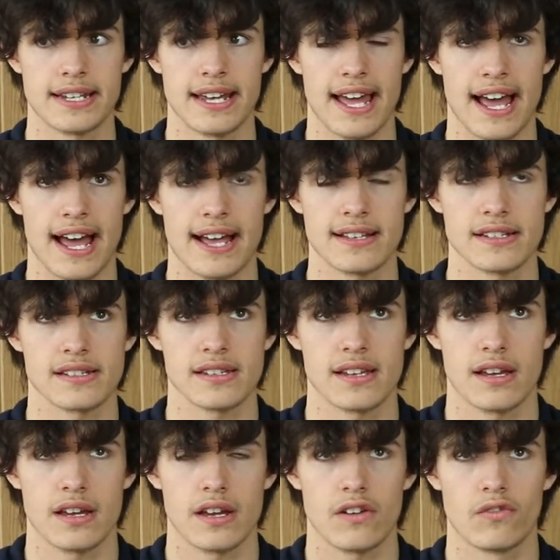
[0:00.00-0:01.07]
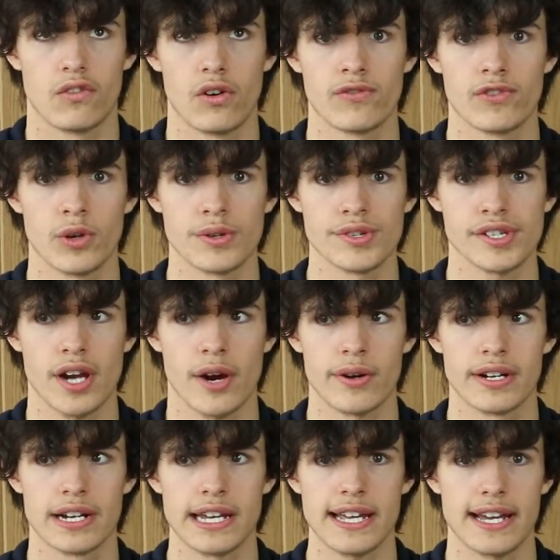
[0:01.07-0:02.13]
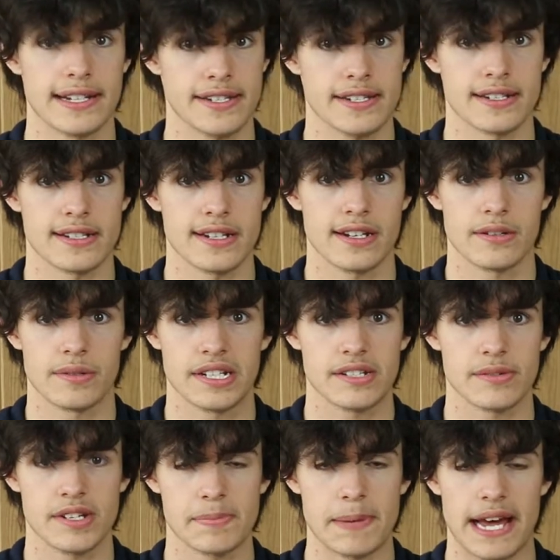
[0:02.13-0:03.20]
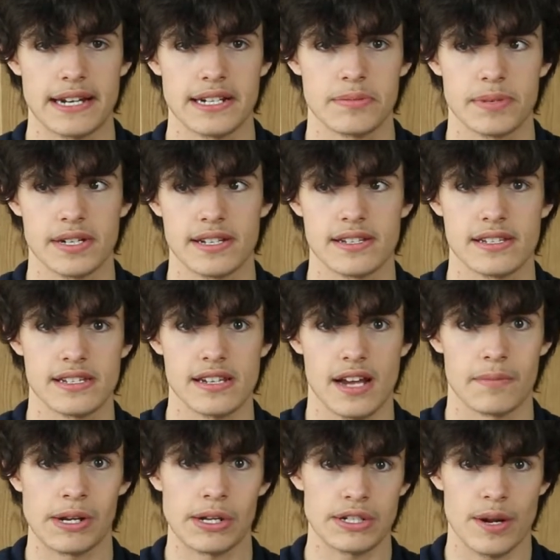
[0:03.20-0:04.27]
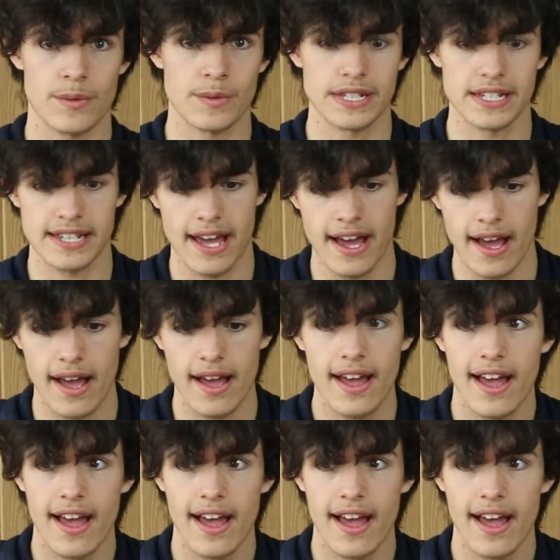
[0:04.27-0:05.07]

It has 4 floors currently and is continuing to expand because I'm not done with it yet.